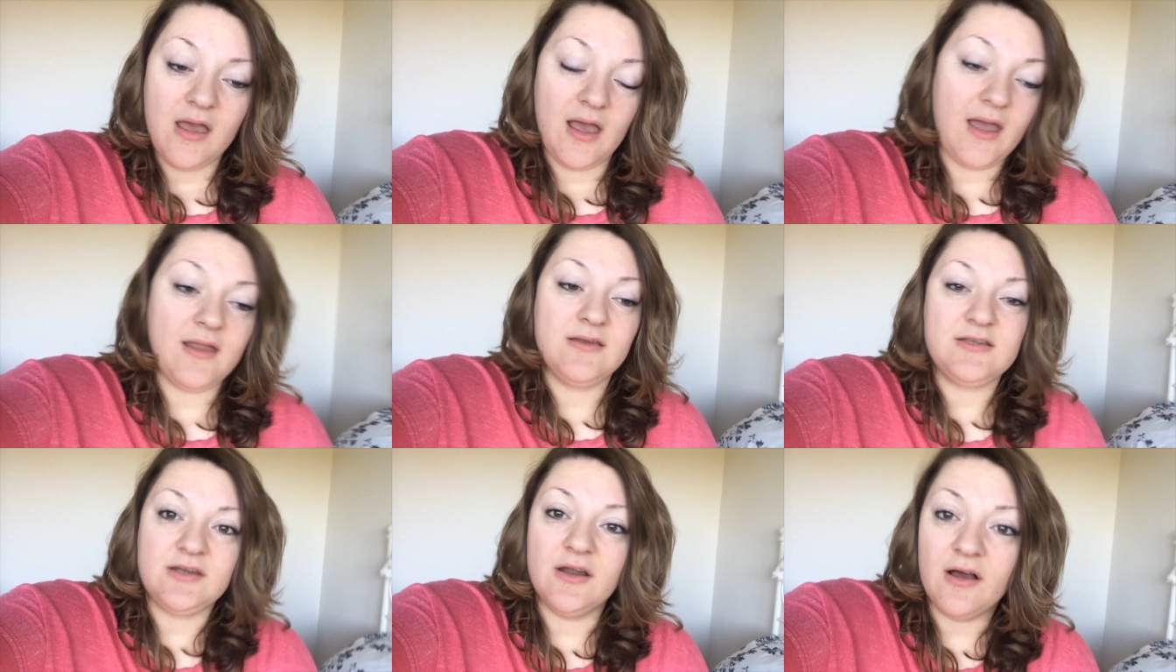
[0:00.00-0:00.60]

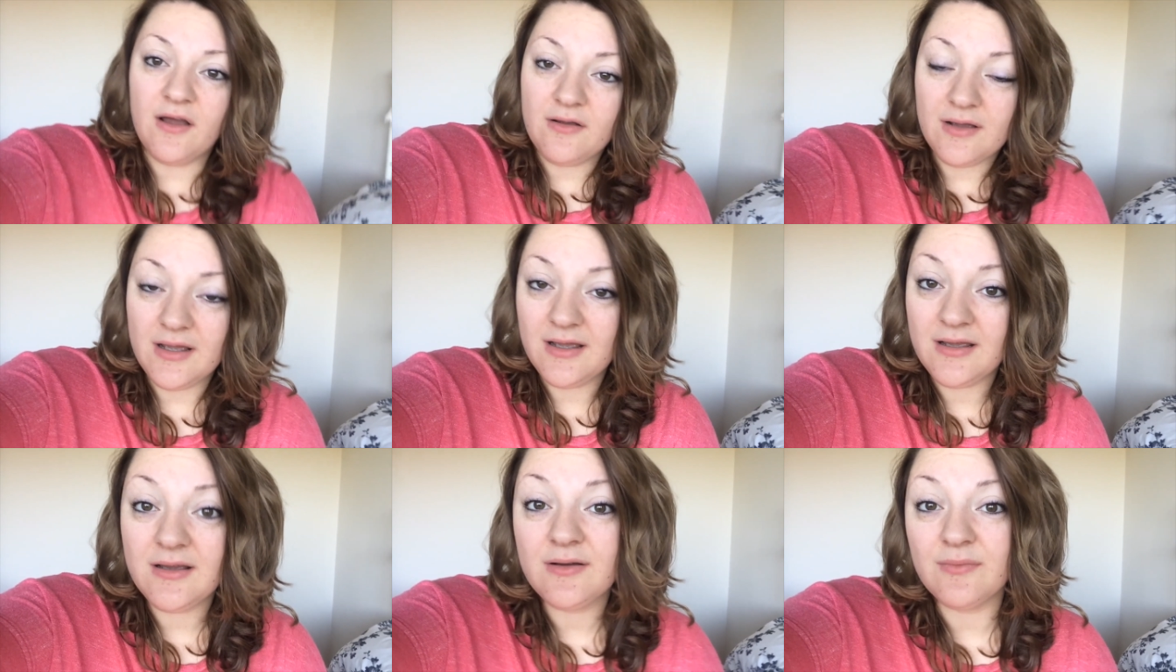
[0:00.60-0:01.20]
and you know
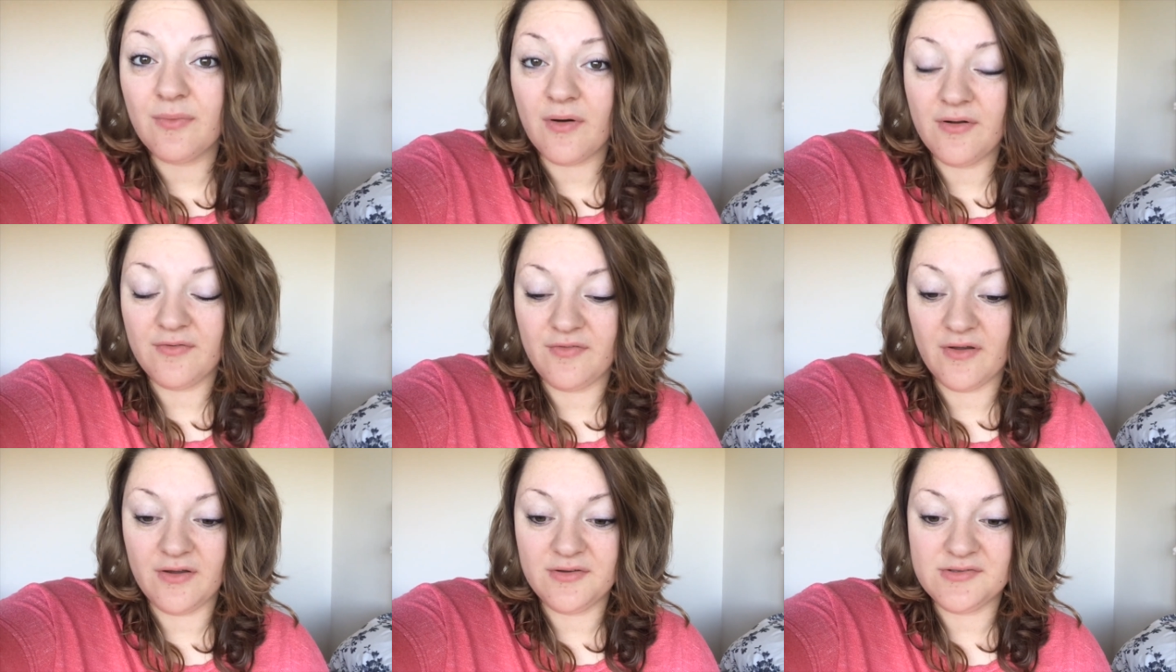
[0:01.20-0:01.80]
one
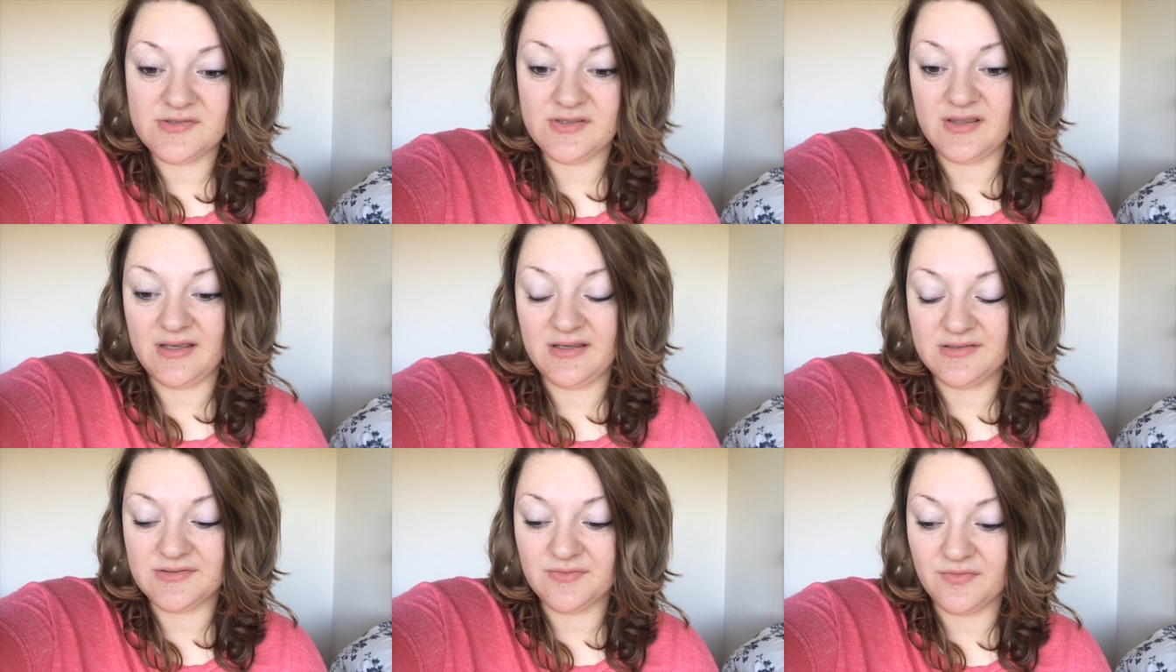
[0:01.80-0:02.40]
of those
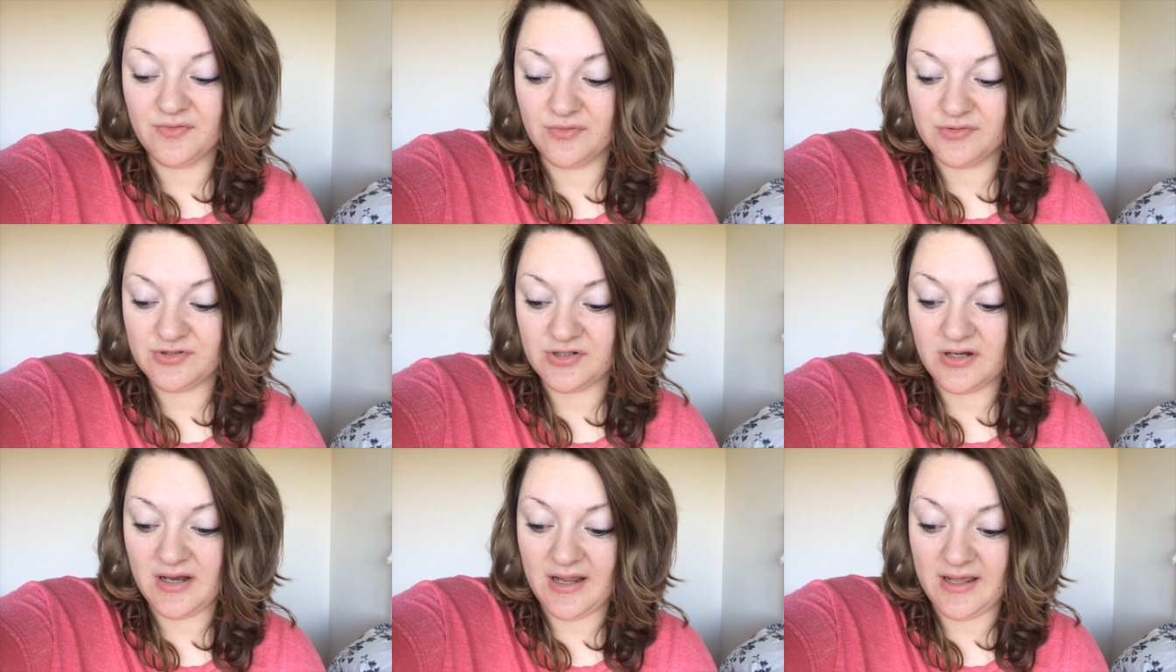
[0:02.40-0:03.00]
things
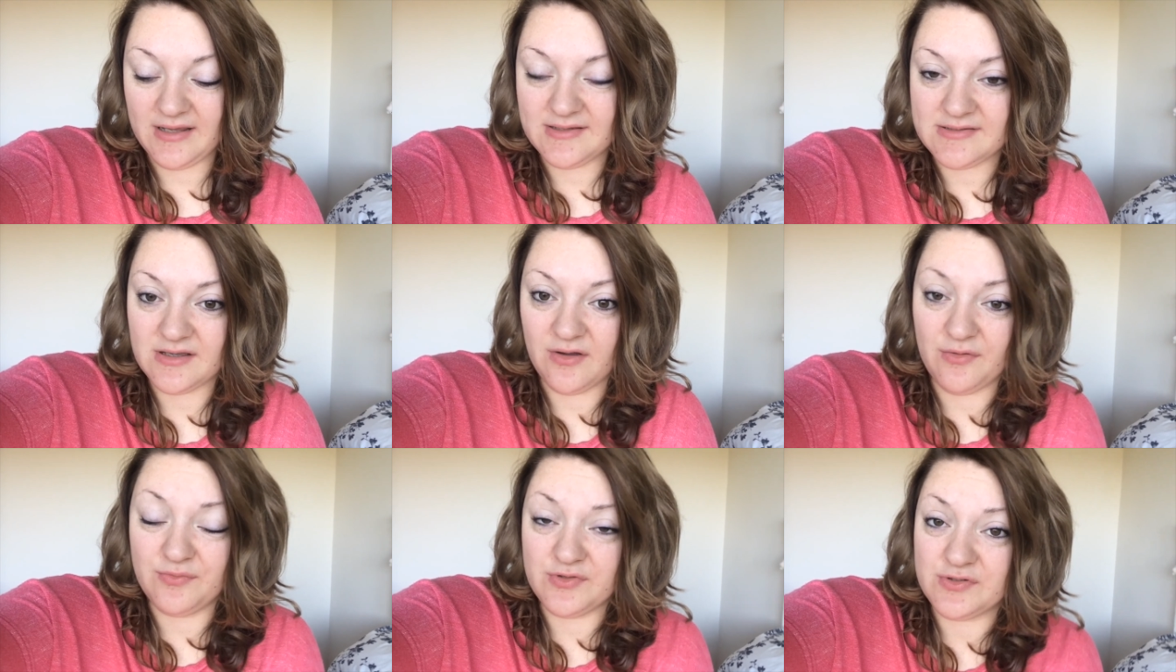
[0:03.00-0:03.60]
unfortunately so
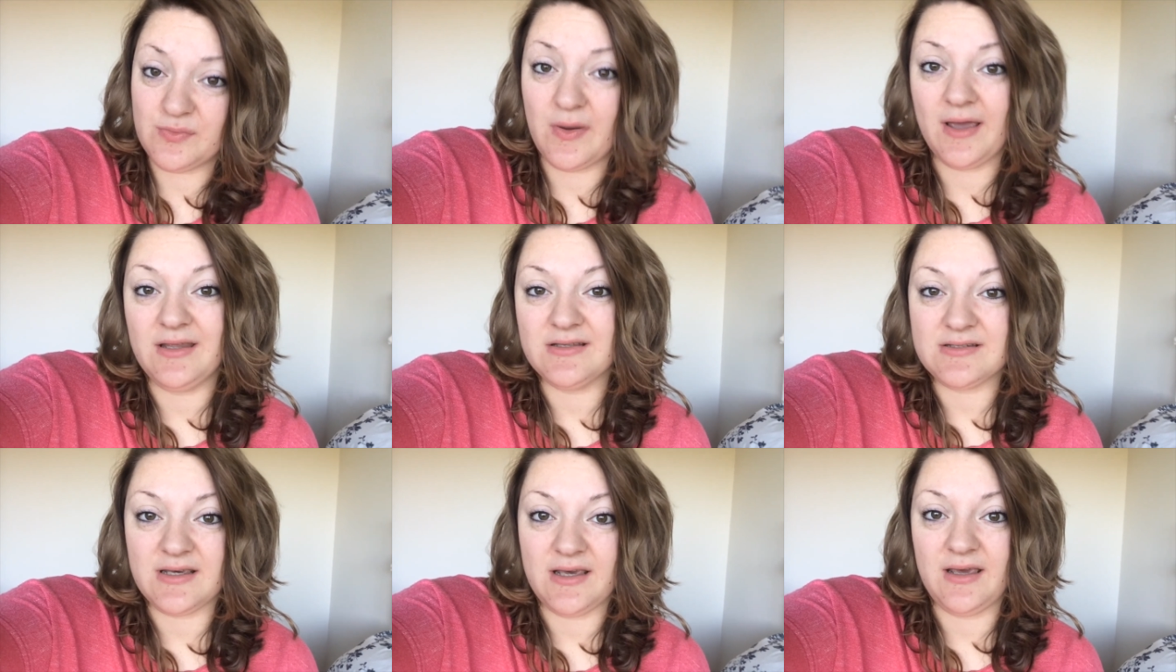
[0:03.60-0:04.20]
I'm just
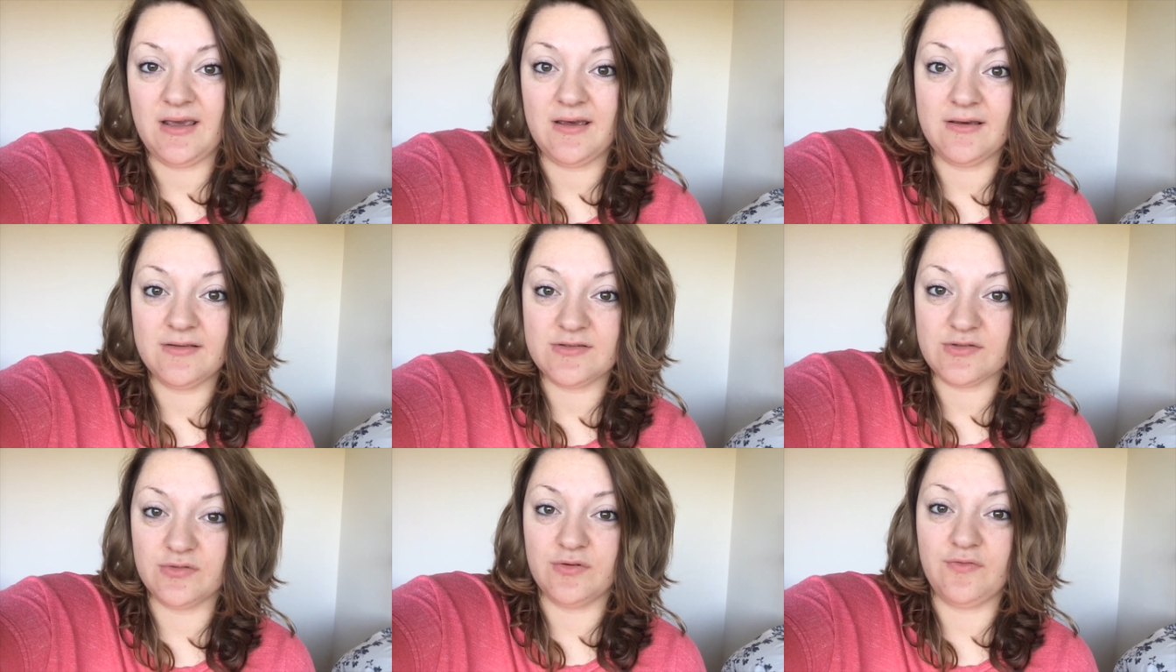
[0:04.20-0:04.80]
waiting to hear
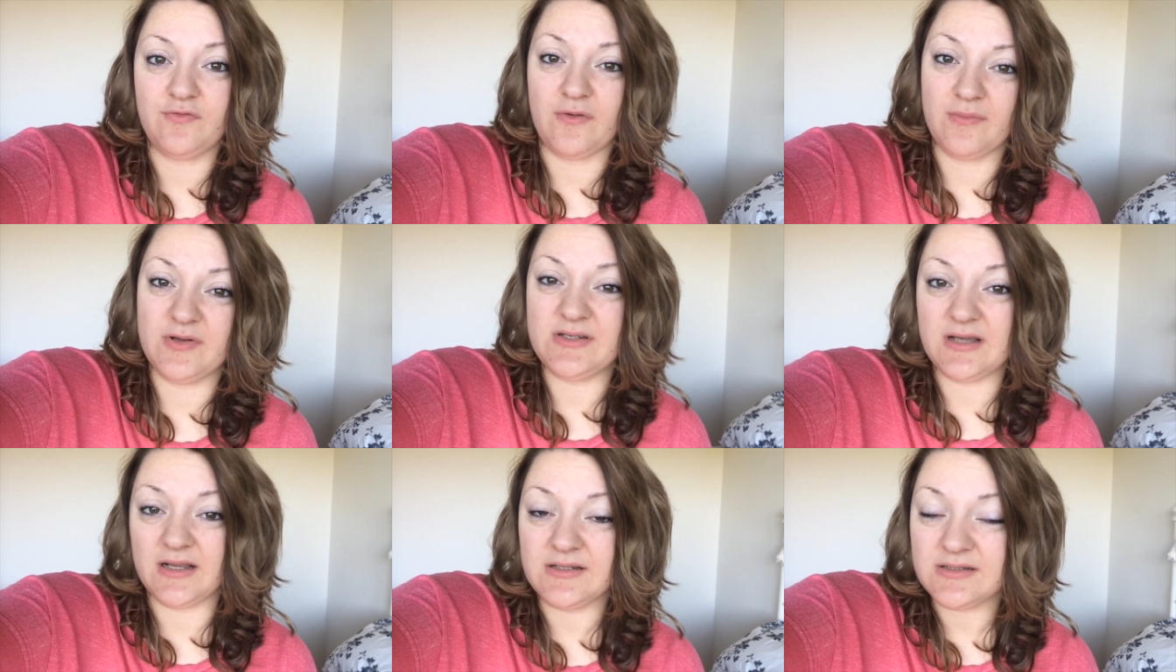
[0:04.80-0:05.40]
sort of from a
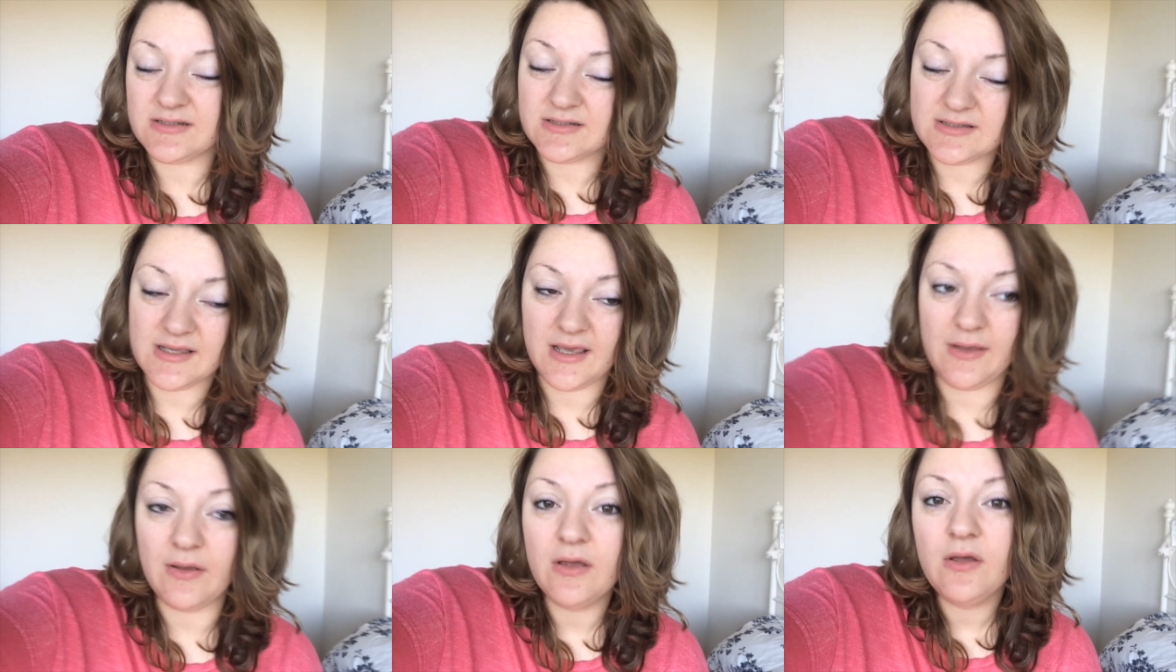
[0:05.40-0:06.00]
dad to
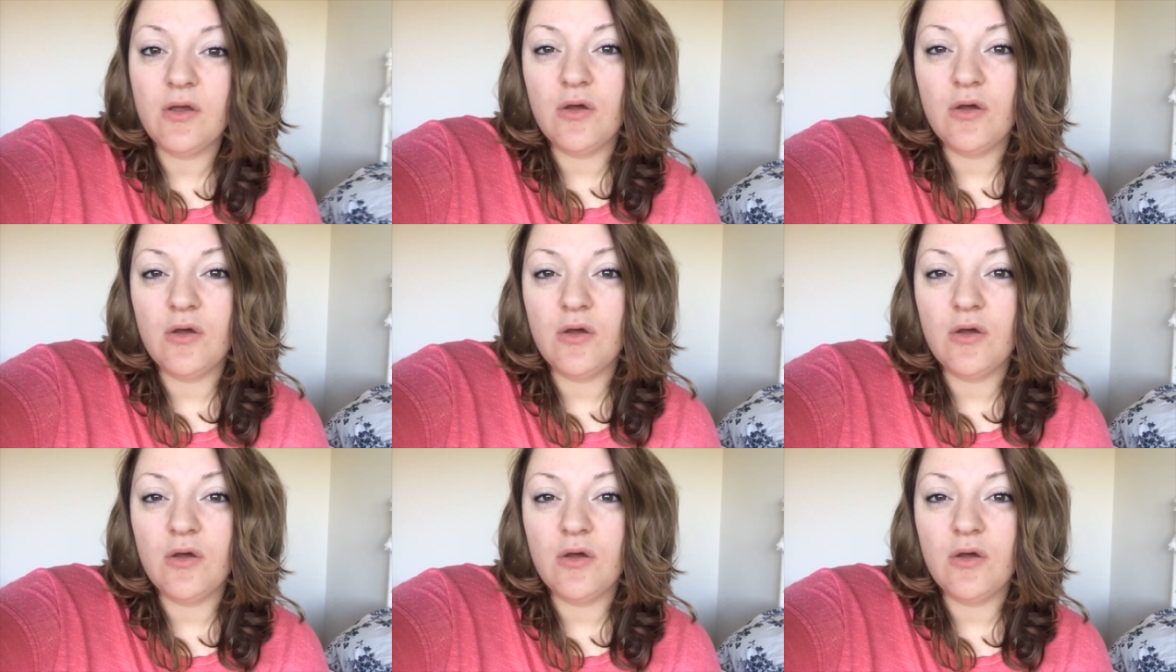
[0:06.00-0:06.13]
see